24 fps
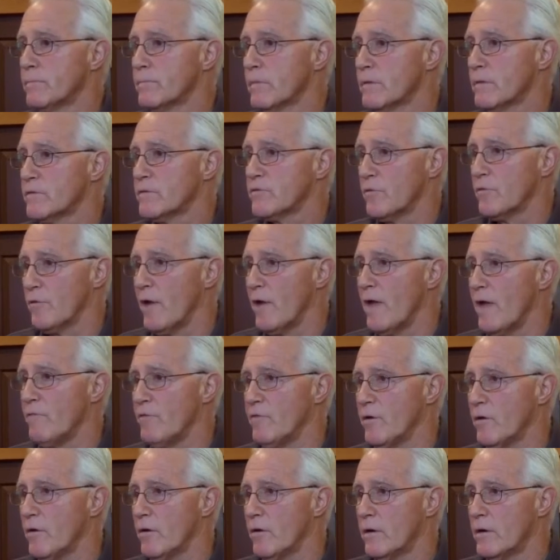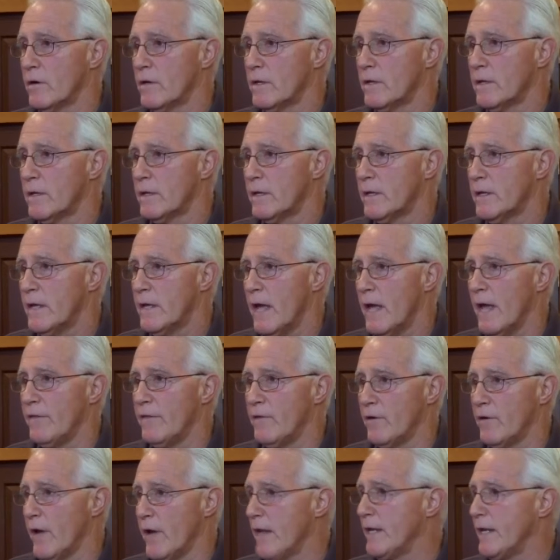So they're heavier. Yeah. And
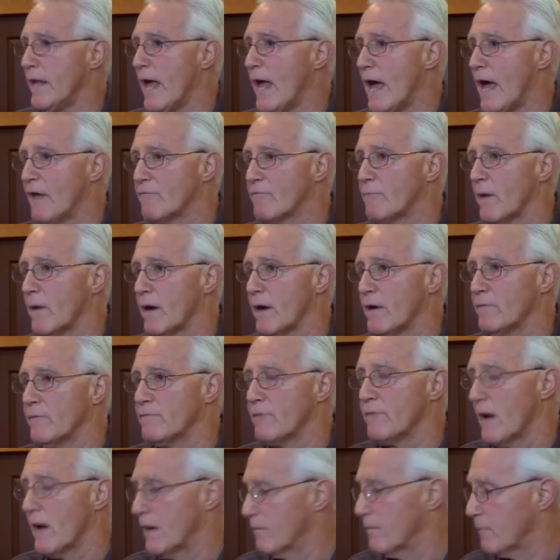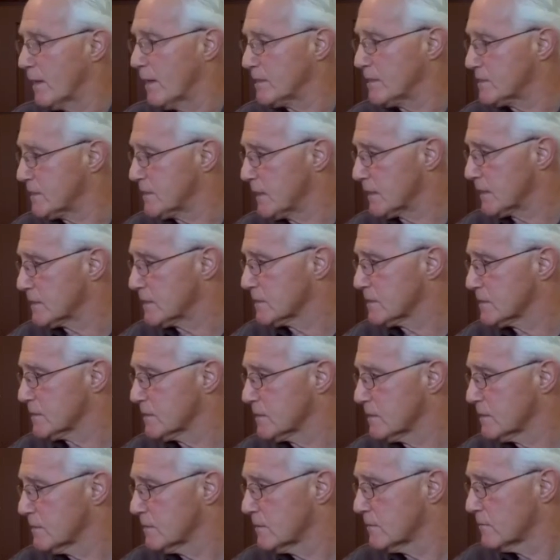they're eight and a half by five, by six. When I
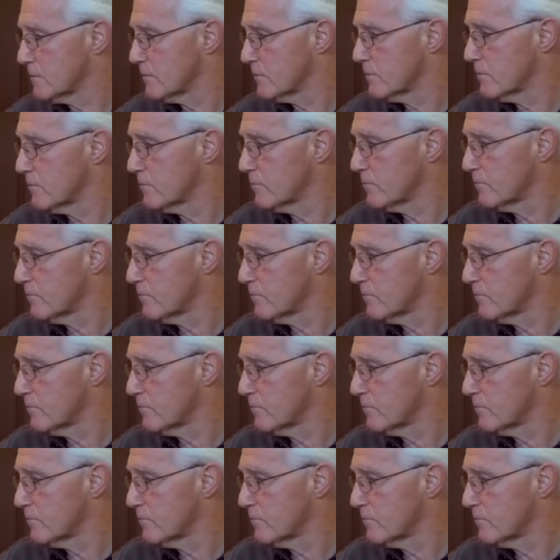get them from Jim, they're